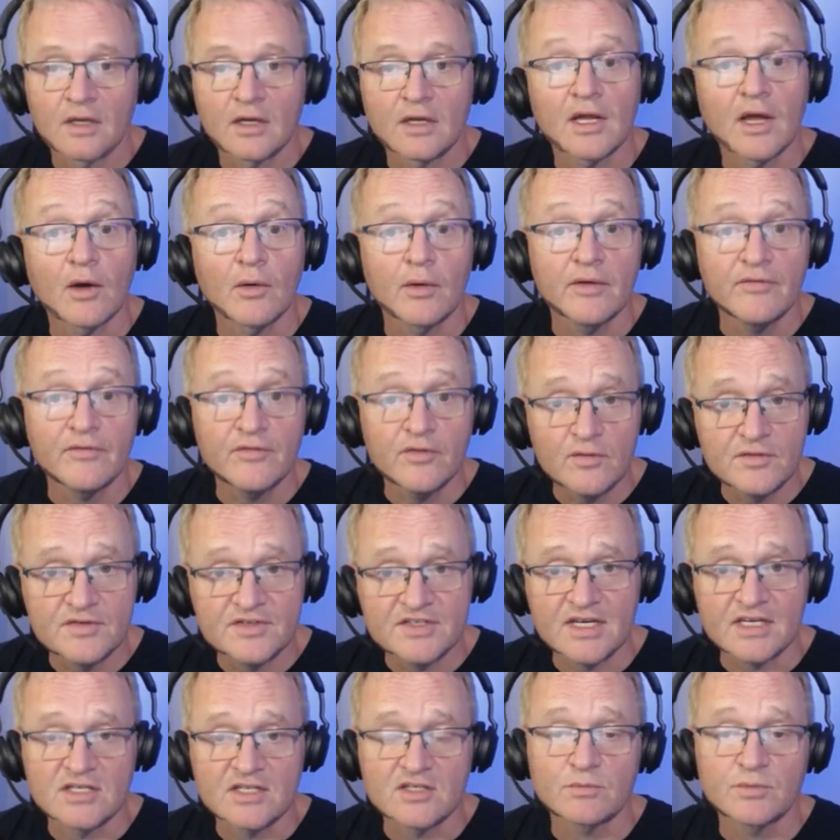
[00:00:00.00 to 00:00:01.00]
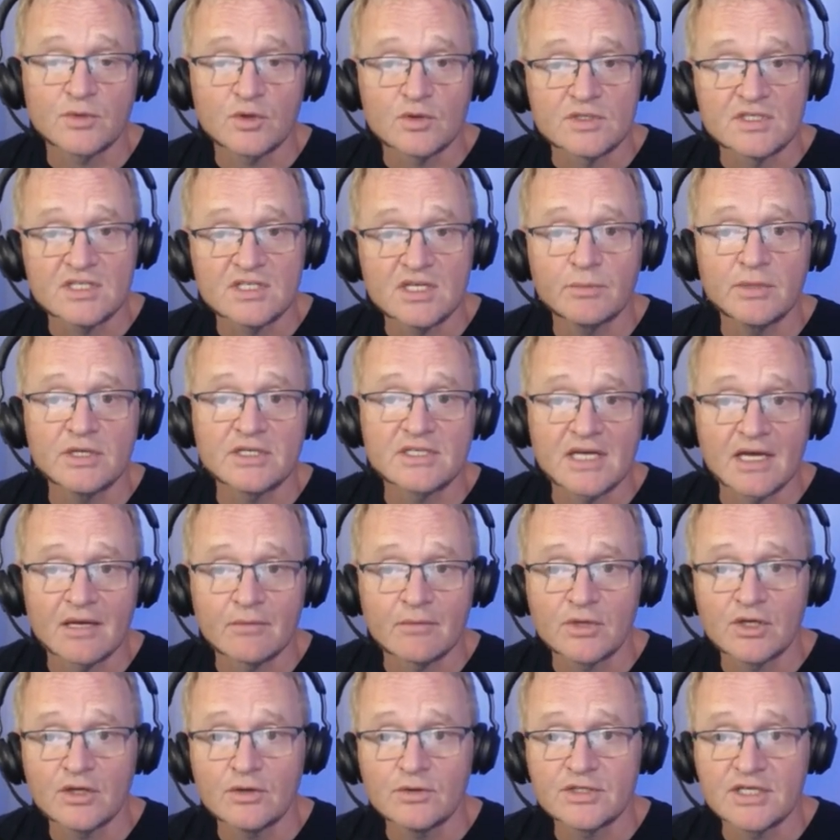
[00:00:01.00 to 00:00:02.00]
Now if you have set up your Zigbee to M
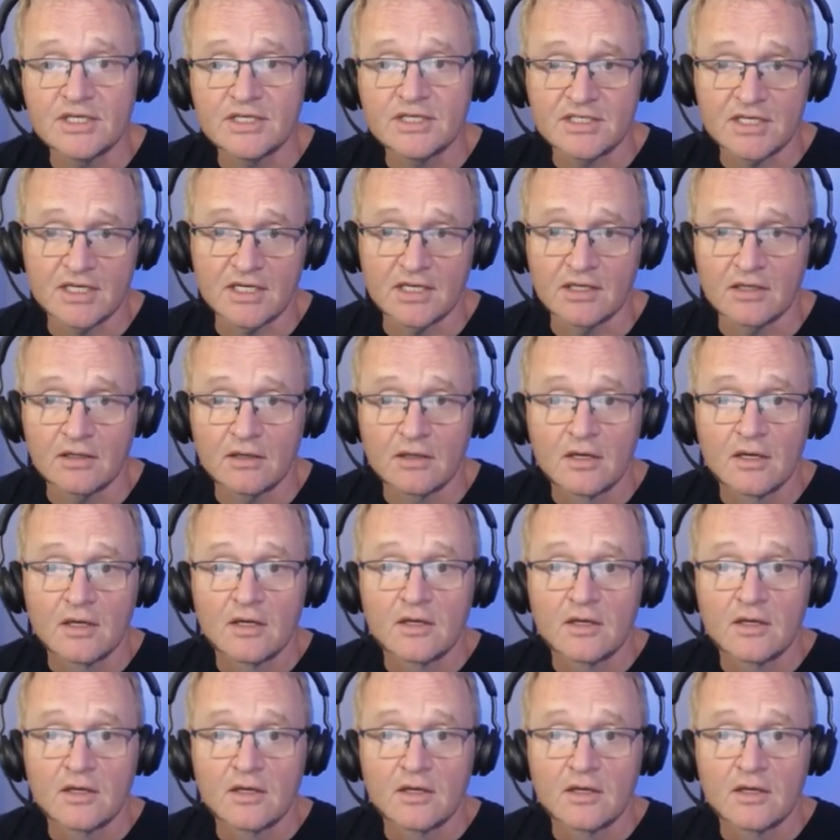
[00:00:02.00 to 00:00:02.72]
Q T T